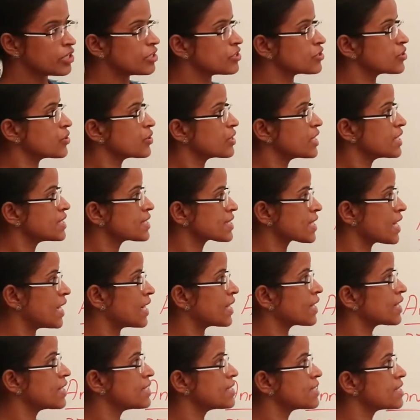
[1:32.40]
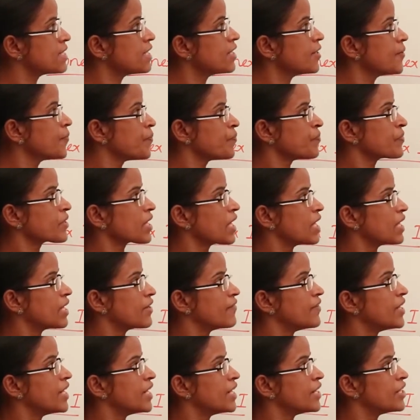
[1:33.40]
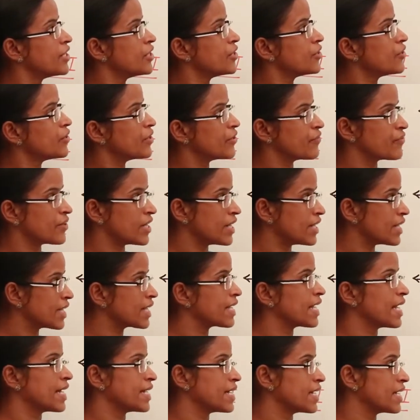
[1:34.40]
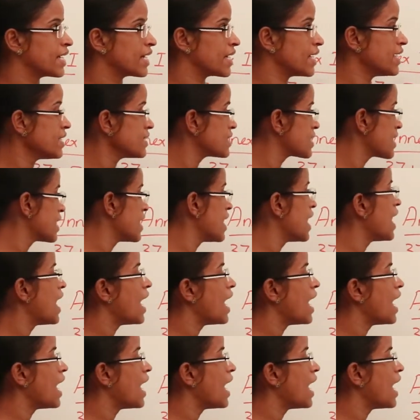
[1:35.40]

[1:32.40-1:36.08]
So these countries are divided into different categories.